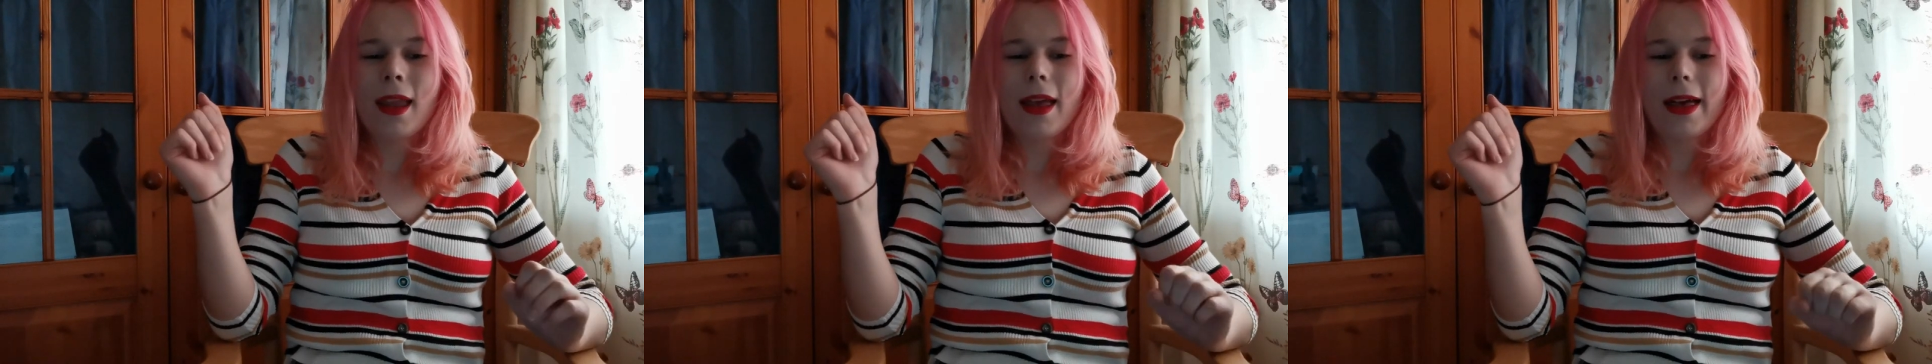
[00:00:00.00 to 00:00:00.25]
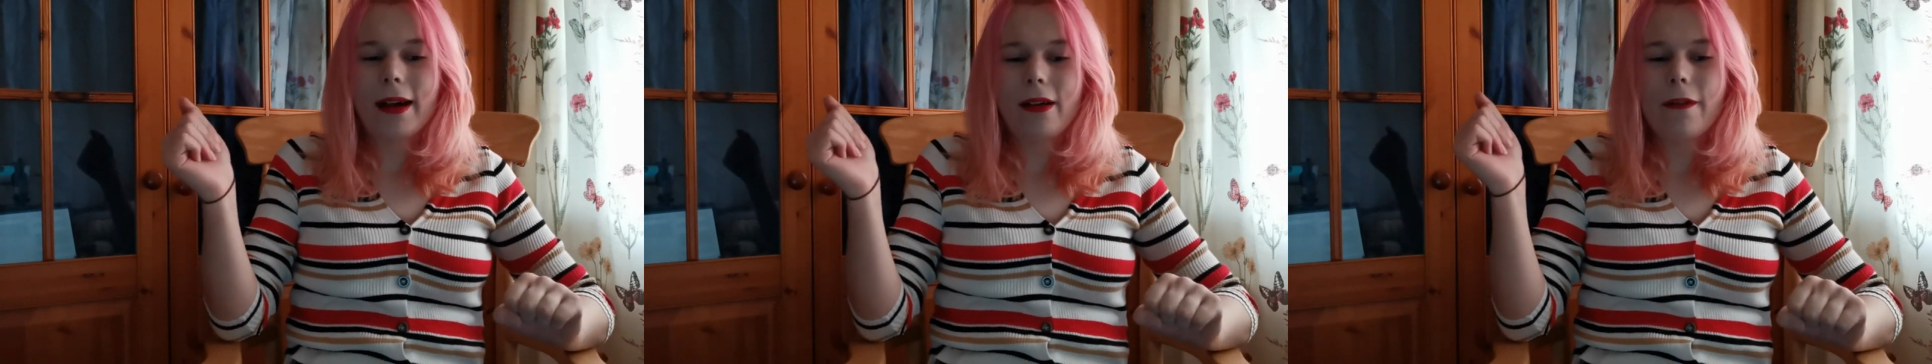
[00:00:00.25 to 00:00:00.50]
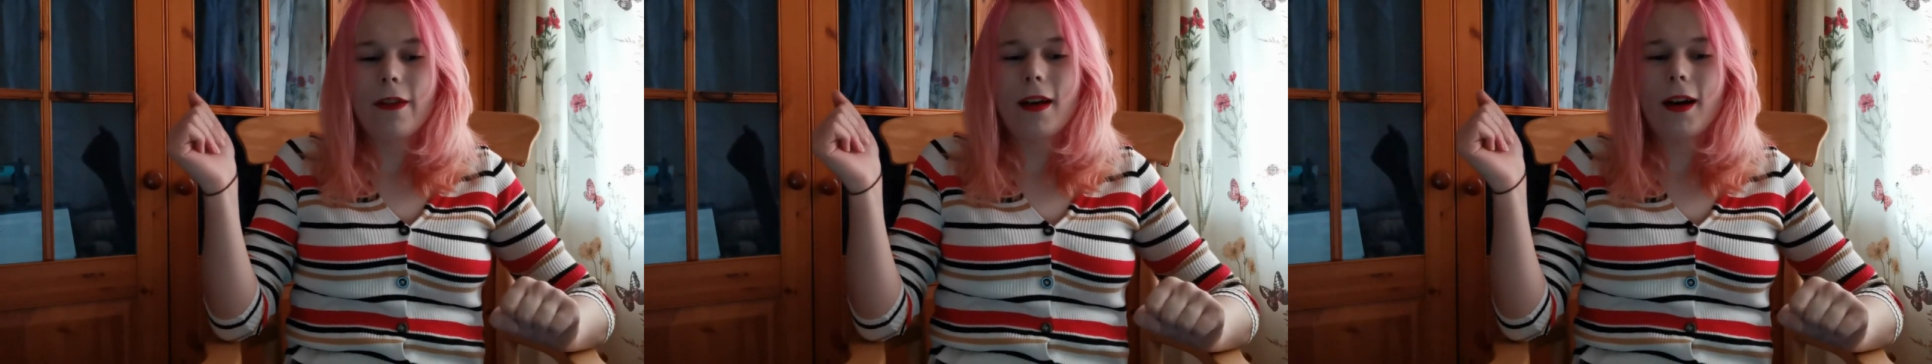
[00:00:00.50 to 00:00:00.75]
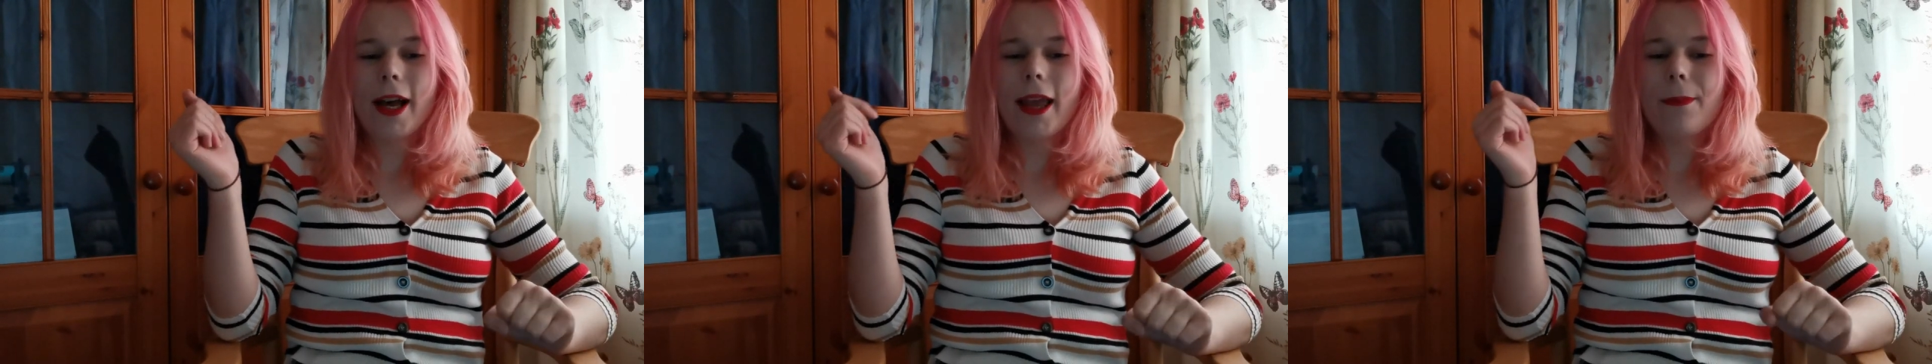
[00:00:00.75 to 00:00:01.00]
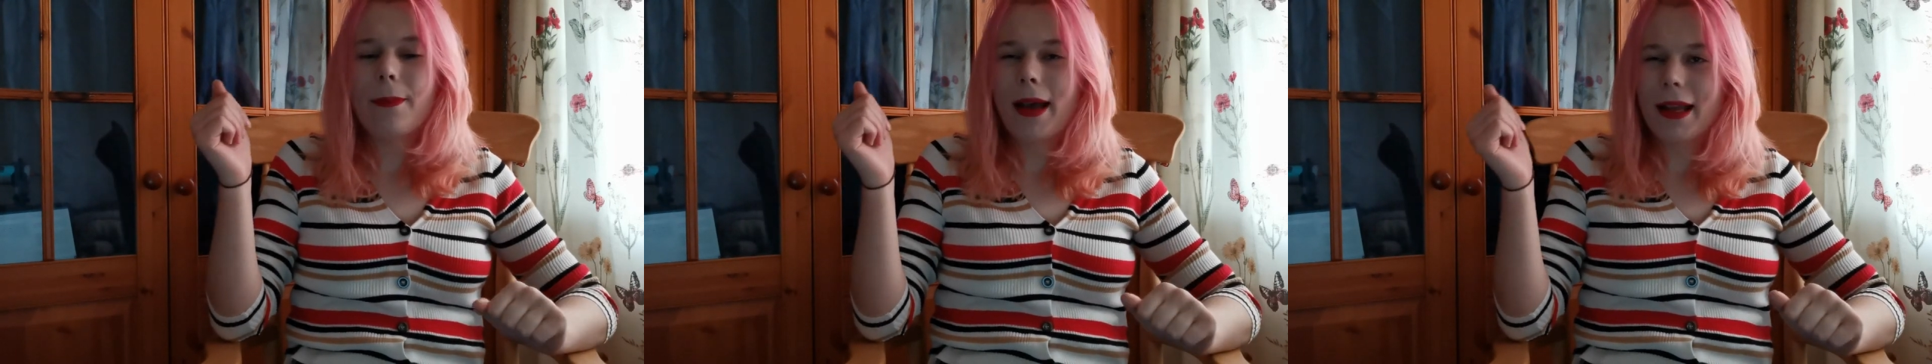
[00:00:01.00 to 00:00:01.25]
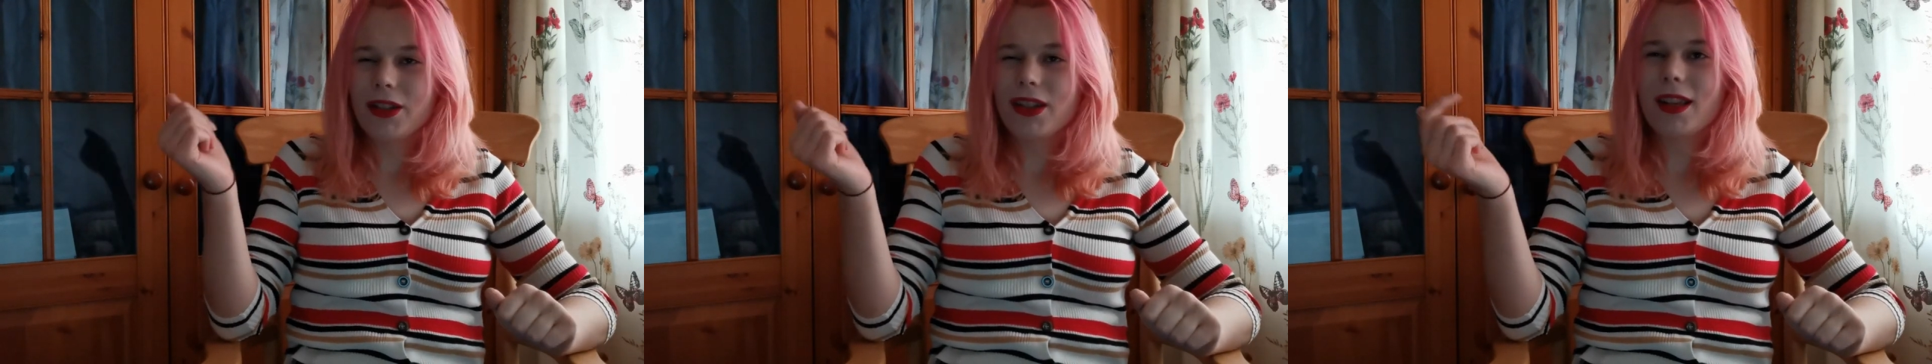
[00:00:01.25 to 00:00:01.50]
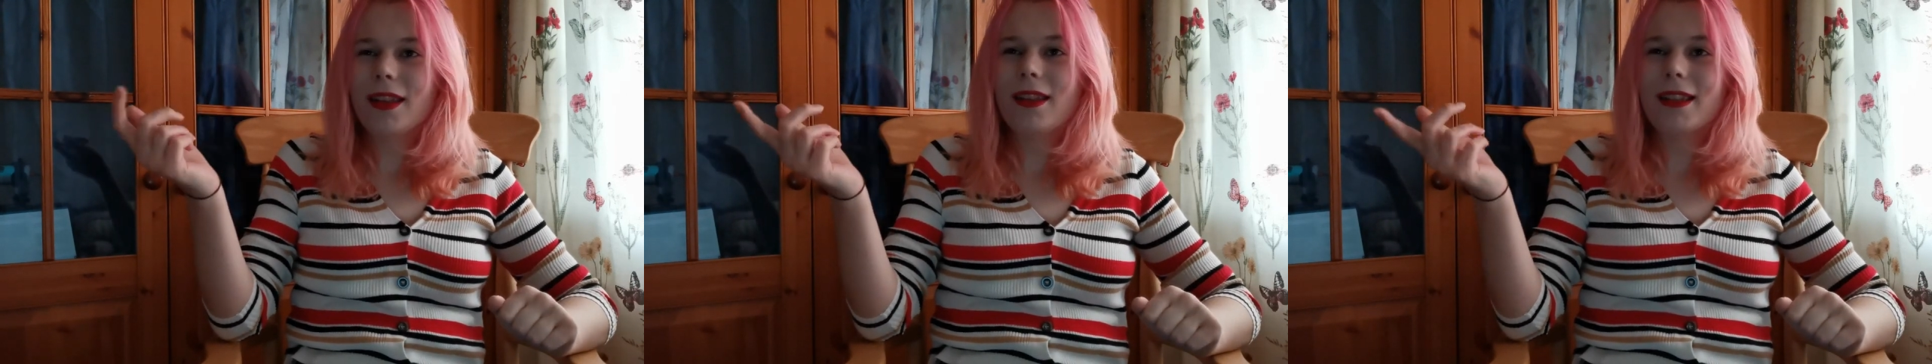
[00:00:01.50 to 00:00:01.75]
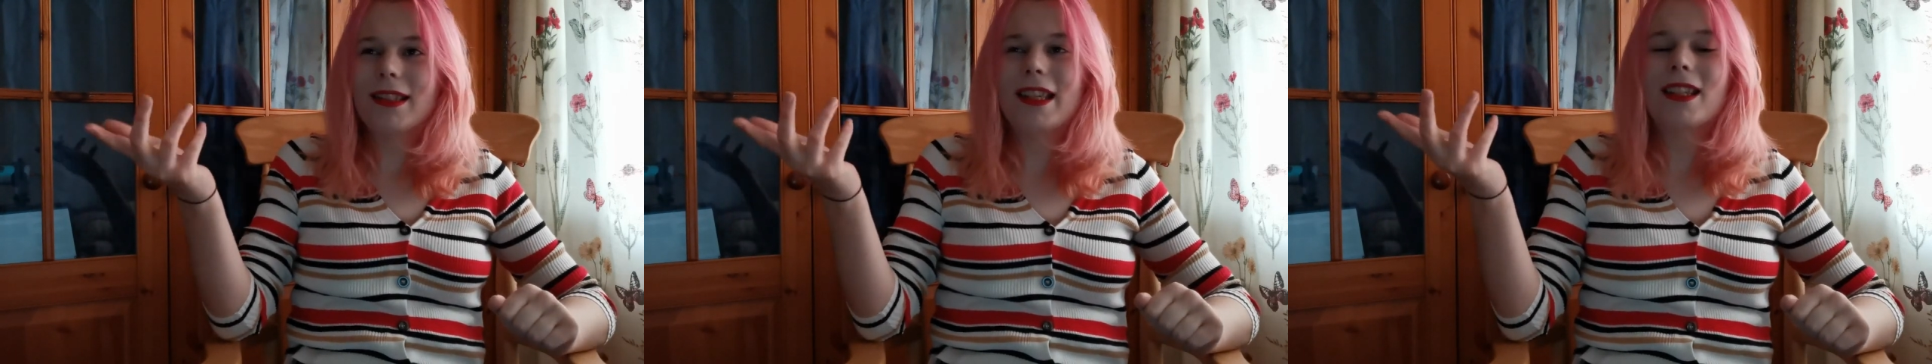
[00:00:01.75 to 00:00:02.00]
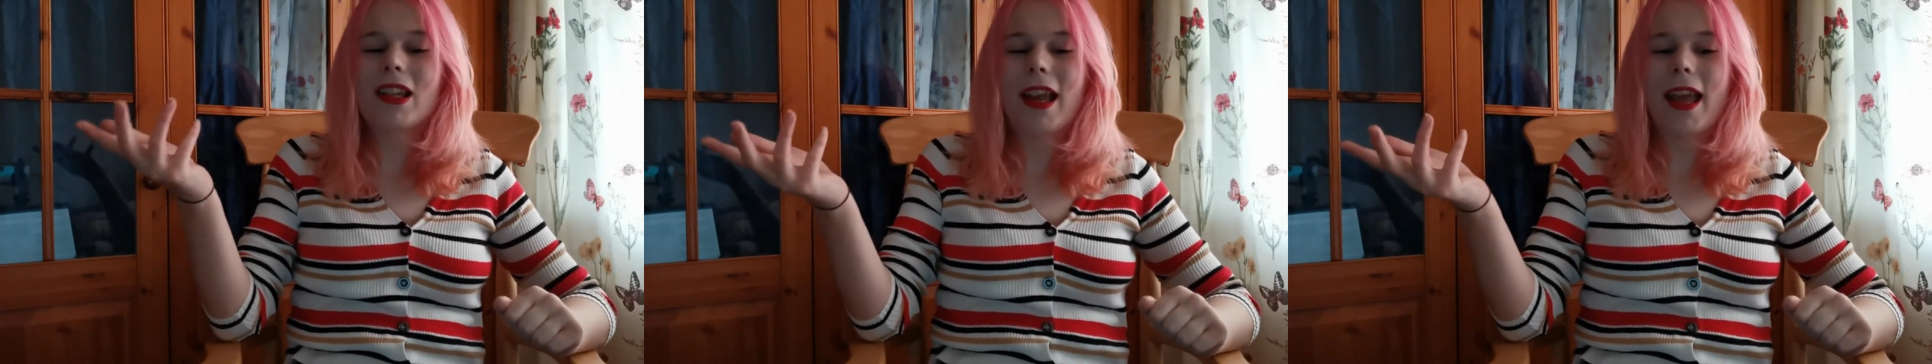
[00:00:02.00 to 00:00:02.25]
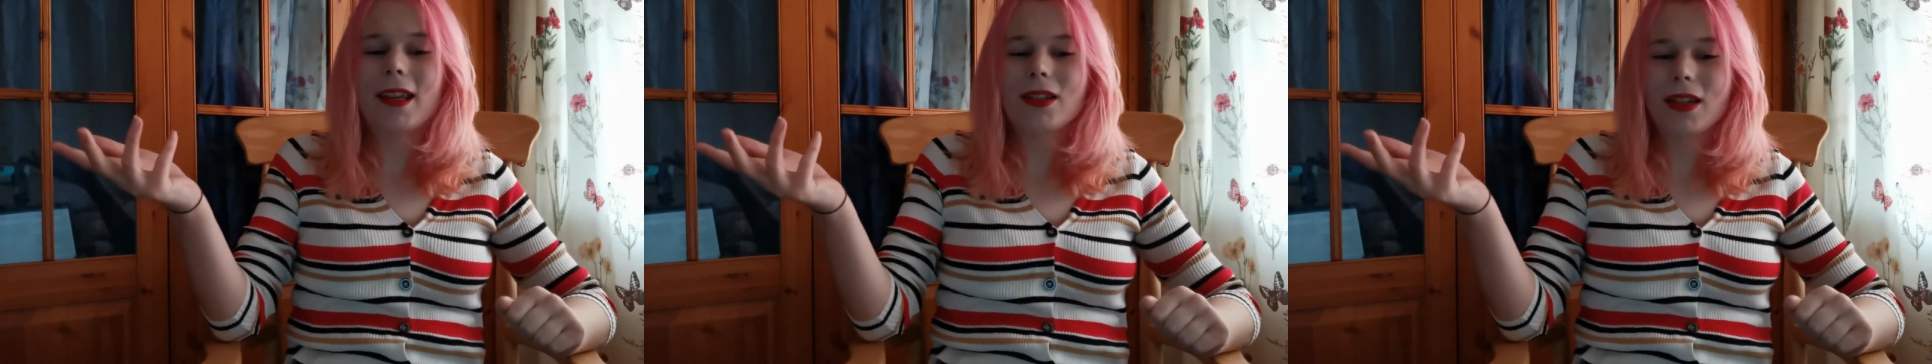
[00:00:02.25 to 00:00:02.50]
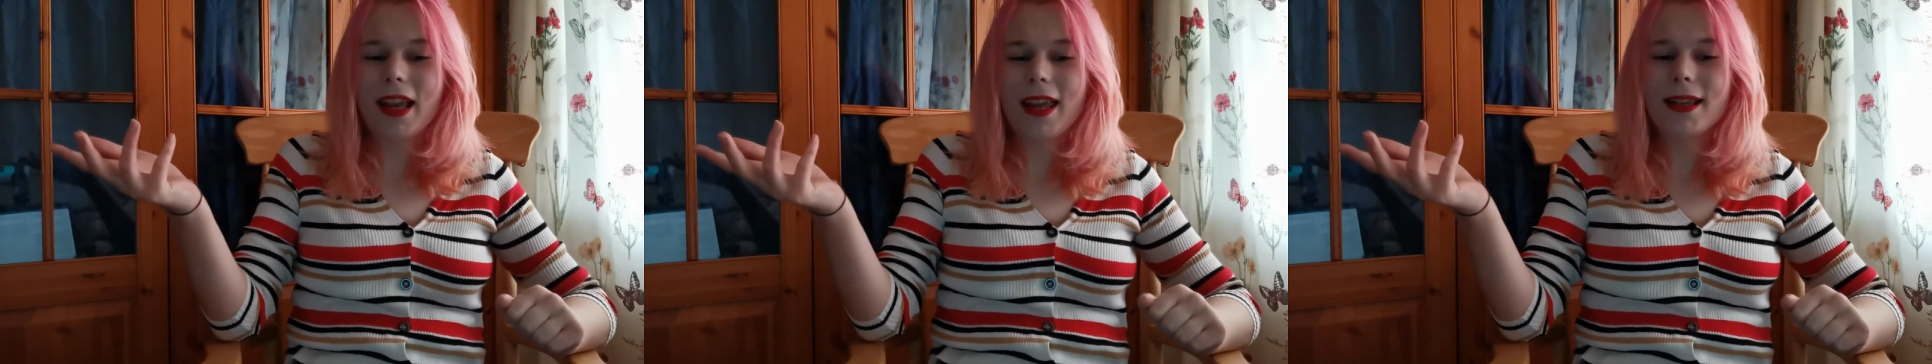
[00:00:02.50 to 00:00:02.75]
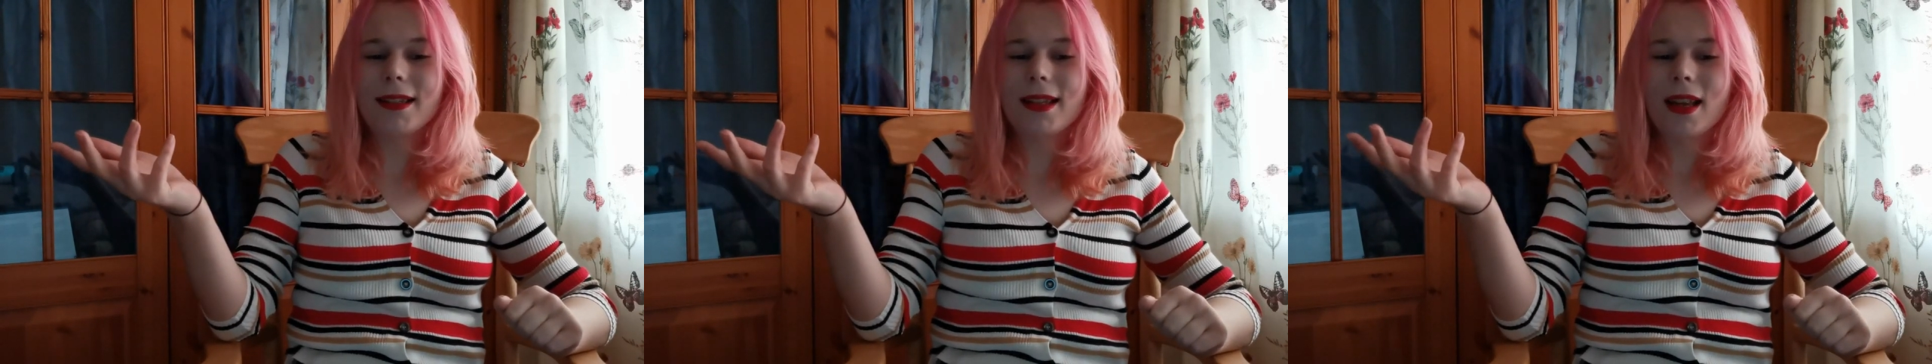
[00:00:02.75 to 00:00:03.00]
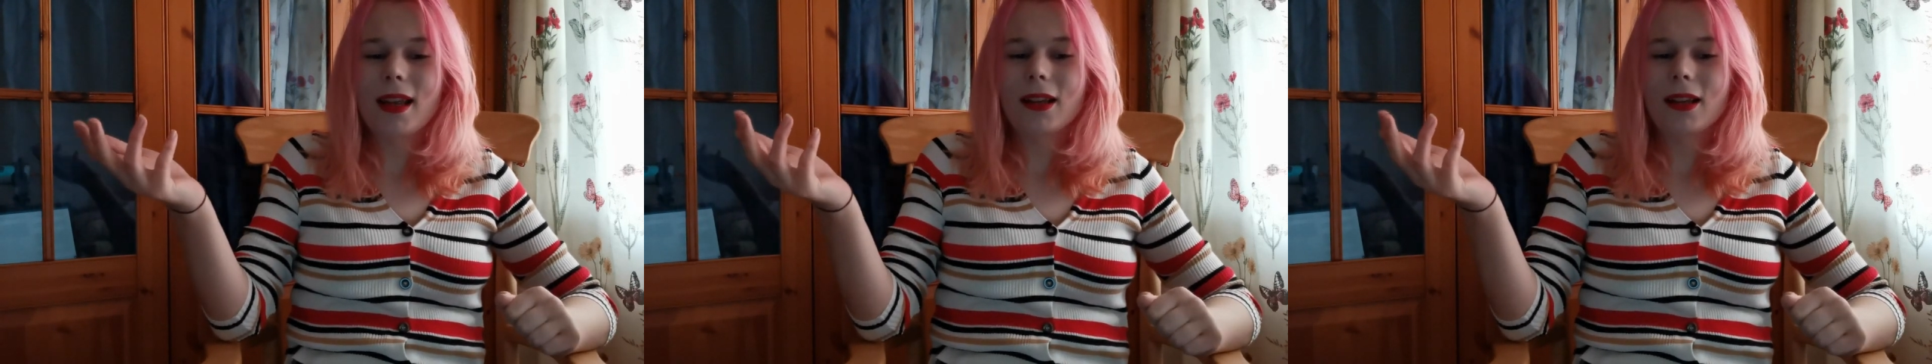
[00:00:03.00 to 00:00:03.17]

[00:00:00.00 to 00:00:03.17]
However, I imagine the DJH kit